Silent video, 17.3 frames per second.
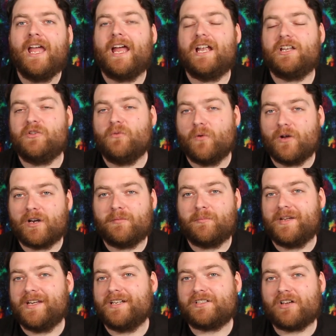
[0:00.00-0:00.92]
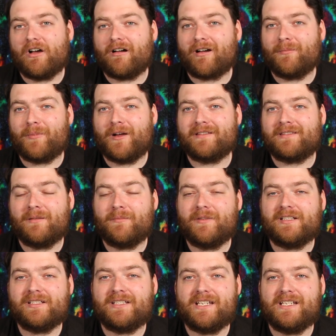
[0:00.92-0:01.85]
and you wanted me to talk about them
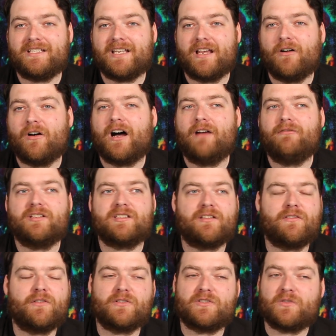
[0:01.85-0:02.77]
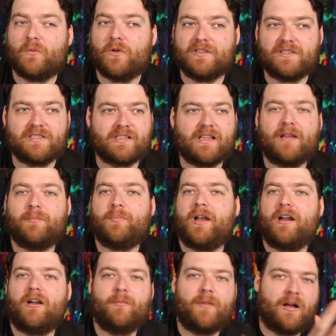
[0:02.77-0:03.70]
in detail. Obviously, there's ones like
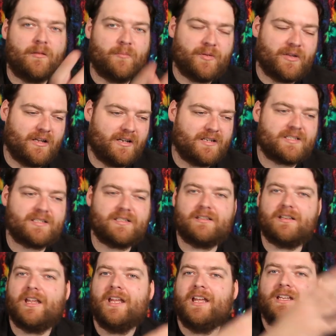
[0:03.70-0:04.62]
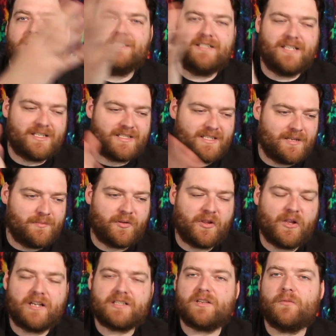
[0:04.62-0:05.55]
Paramount Plus and Disney
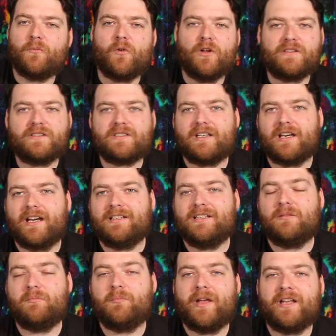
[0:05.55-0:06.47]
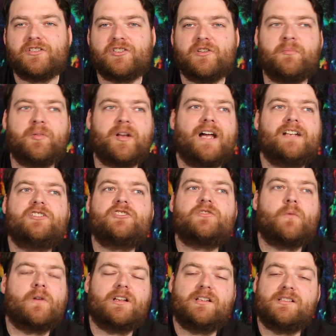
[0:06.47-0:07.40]
Plus and ones that I didn't mention, but I
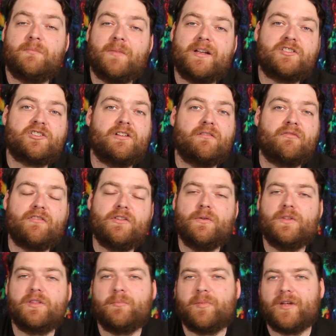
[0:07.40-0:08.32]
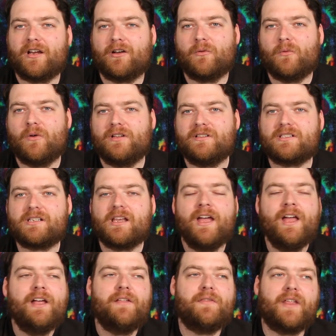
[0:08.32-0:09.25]
just wanted to mention a few of the bigger ones
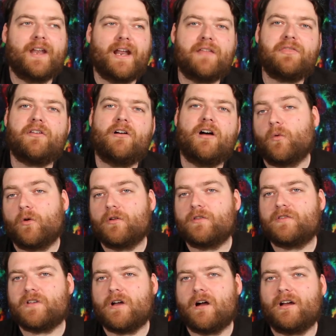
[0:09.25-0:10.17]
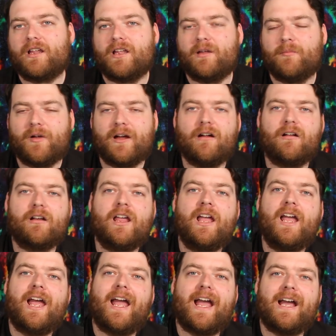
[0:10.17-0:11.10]
that I thought worth talking about.
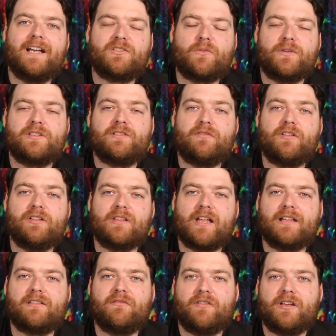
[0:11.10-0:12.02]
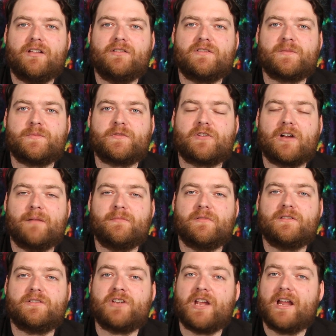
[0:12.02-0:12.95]
As always, if you can like the video and subscribe
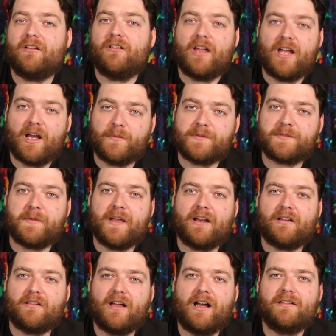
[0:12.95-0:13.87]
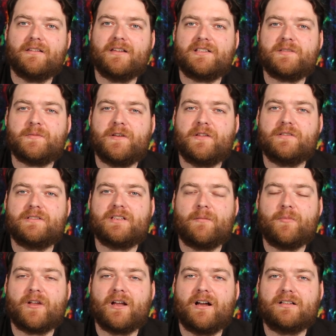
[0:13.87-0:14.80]
to the channel, it helps me out a lot and lets me know the
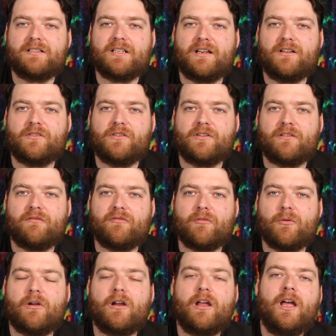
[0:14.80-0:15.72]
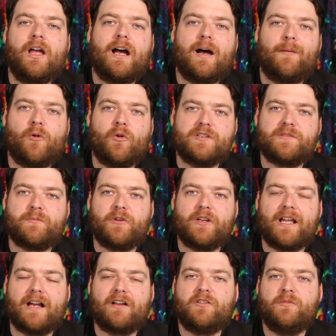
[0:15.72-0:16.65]
type of content you're looking for. I'm always
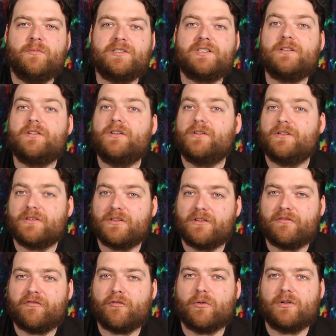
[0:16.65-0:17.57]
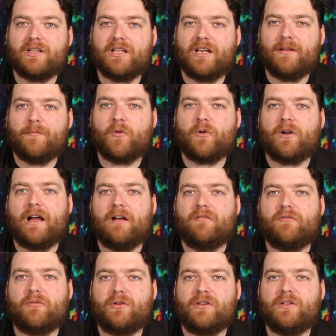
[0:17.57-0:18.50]
putting out new material and look forward to getting more
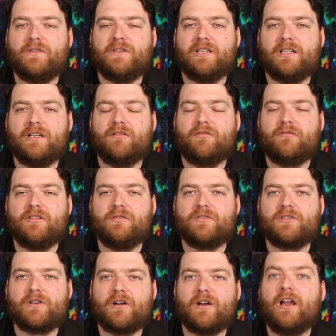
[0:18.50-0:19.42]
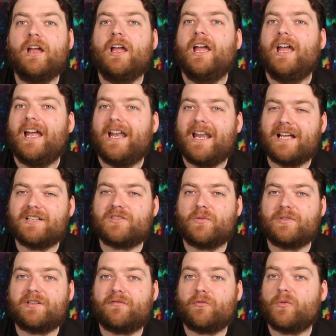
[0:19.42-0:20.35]
out for you in the near future. And as
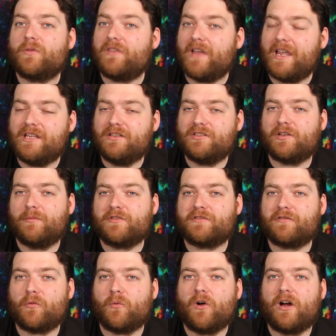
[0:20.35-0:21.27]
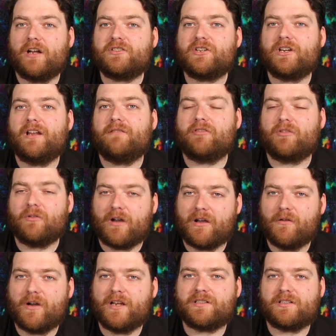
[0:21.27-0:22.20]
always, everyone, thank you so much for watching and have a
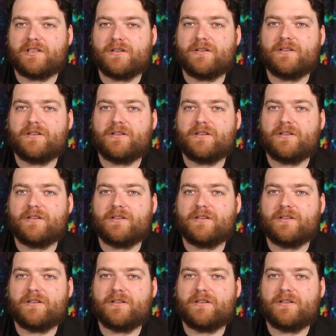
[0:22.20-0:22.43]
great rest of